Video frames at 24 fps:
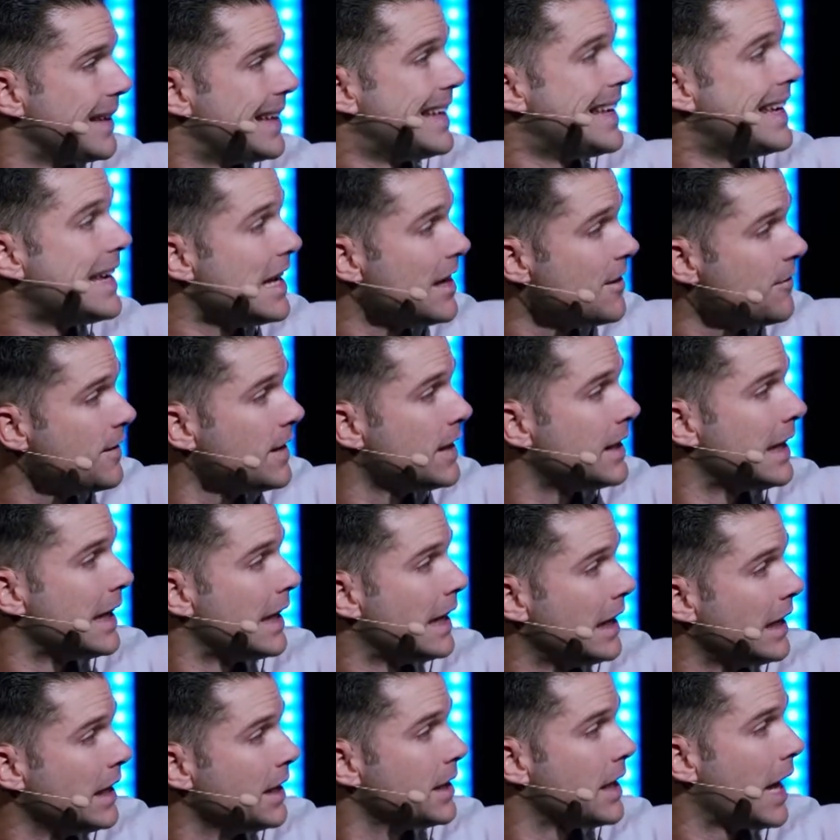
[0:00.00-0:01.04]
even
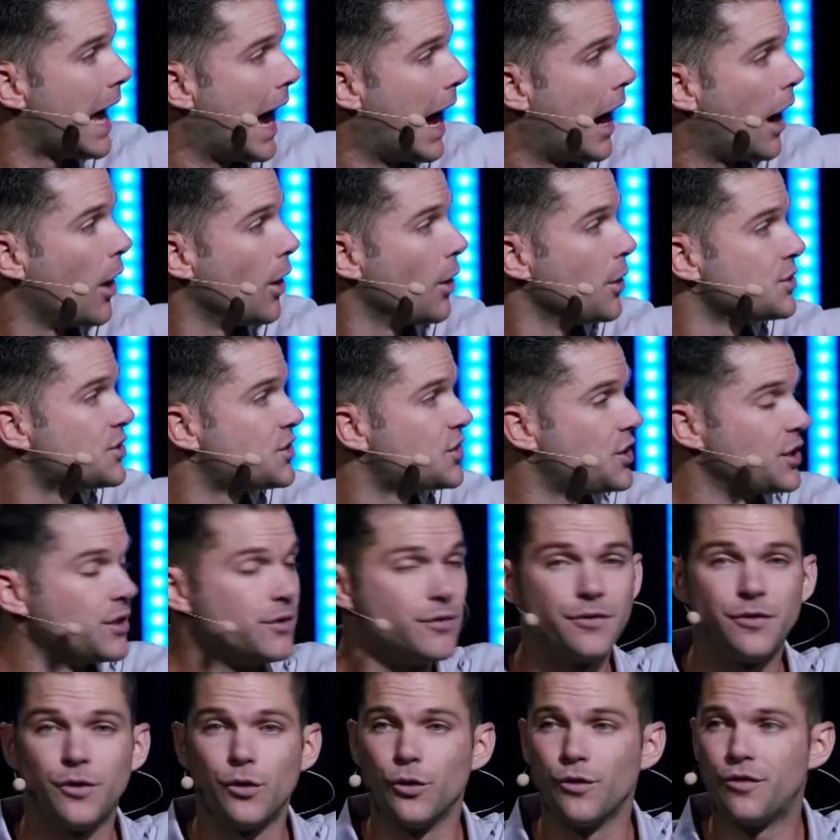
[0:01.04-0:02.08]
in our
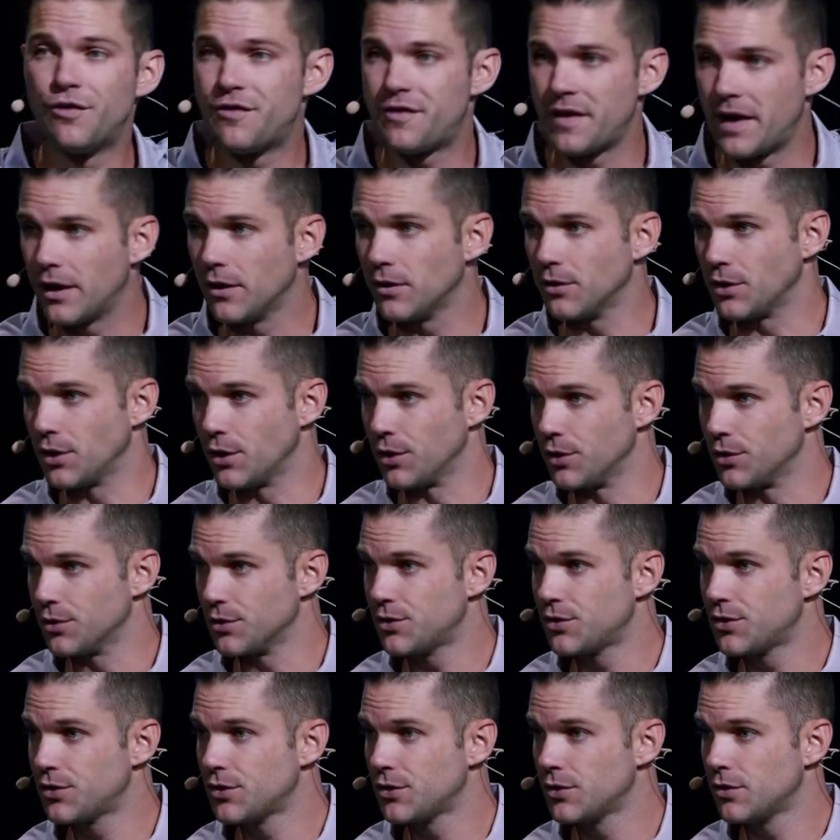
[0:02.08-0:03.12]
sinful
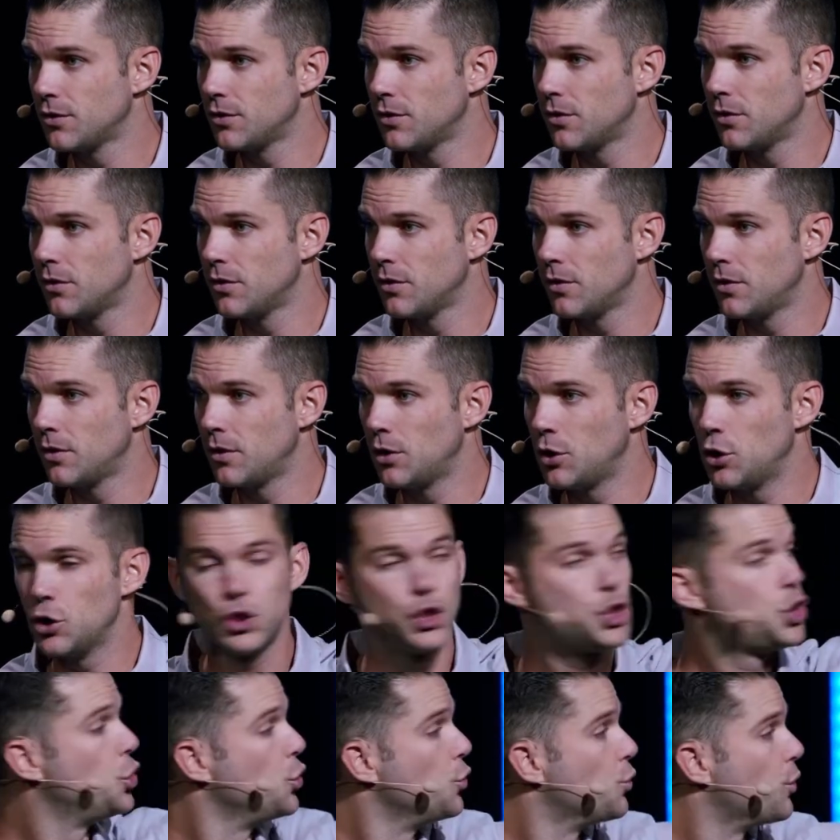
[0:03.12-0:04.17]
failures to